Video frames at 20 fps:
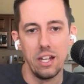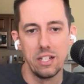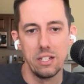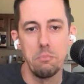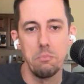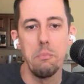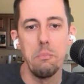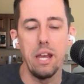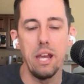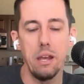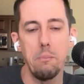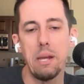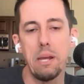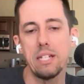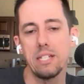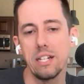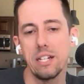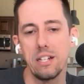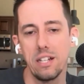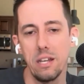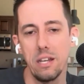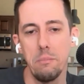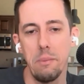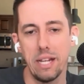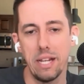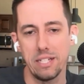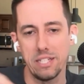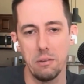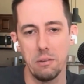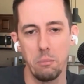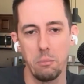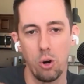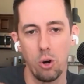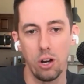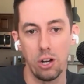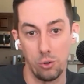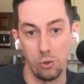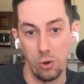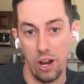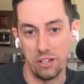basically it makes it more
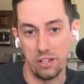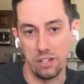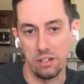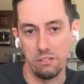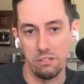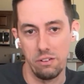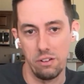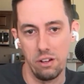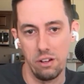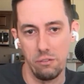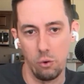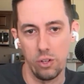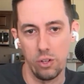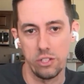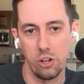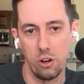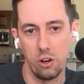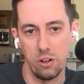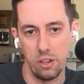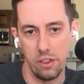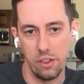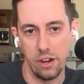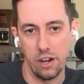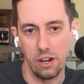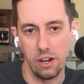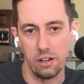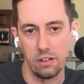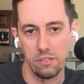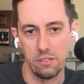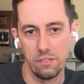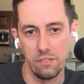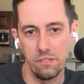aggressive of what's already there.